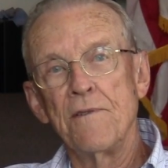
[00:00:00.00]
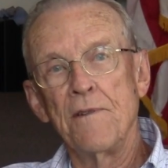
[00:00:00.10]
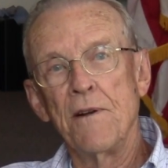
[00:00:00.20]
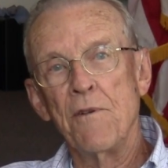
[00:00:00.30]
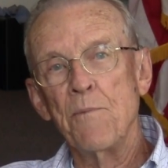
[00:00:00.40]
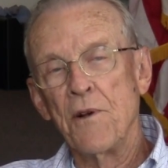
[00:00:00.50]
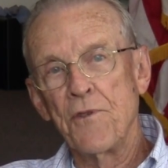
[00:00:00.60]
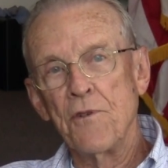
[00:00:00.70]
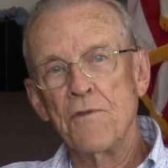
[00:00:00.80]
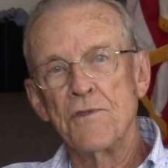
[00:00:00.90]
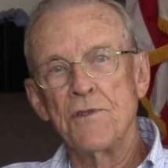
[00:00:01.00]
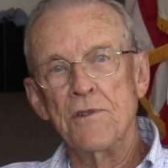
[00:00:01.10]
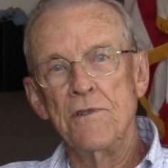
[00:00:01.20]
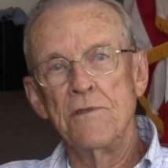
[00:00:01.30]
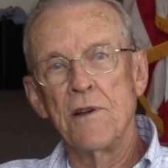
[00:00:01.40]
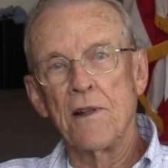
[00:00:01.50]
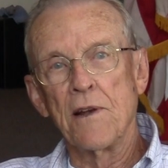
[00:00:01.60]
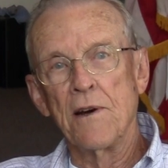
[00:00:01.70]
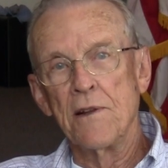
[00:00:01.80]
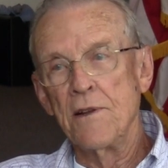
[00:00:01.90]
every month overseas, any
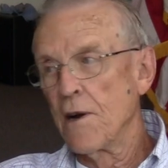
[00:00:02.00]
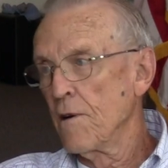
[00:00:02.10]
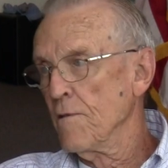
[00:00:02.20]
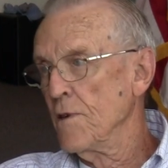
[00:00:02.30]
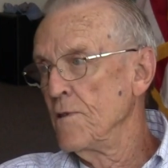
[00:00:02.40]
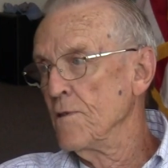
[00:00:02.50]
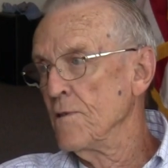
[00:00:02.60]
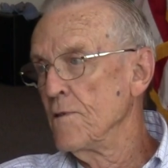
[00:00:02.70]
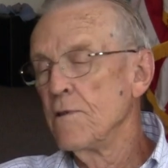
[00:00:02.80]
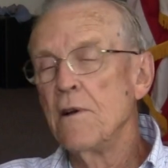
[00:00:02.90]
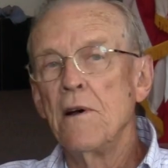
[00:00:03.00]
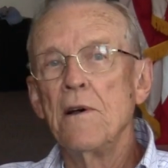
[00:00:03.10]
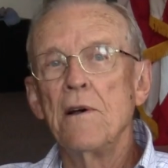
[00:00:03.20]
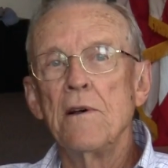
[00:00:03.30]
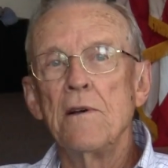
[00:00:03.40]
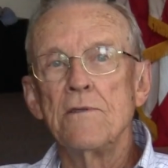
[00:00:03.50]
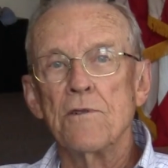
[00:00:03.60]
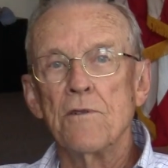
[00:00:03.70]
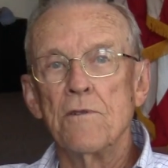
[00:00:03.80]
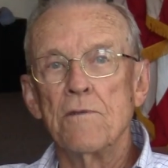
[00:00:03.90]
kind of decorations.
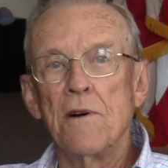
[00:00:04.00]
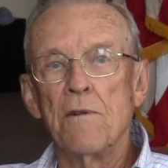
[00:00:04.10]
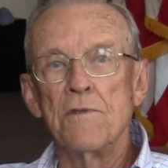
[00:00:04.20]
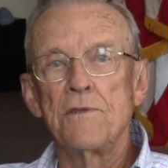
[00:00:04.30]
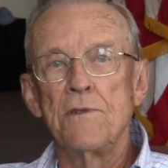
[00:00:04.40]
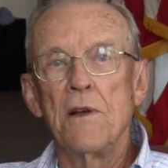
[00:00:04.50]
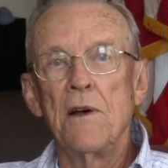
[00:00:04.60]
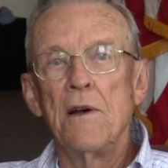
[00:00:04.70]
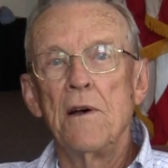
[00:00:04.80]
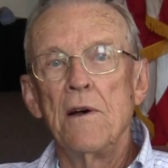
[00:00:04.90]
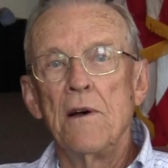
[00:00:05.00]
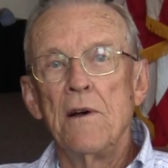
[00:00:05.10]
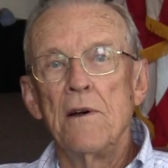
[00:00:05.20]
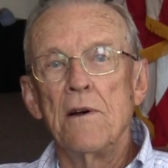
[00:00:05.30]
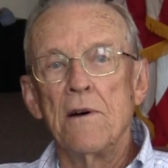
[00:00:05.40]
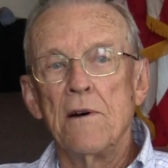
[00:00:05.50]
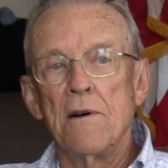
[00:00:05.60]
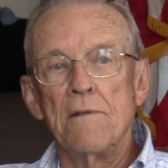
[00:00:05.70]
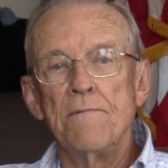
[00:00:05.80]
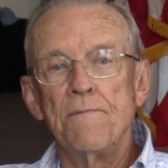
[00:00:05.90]
So I was uh,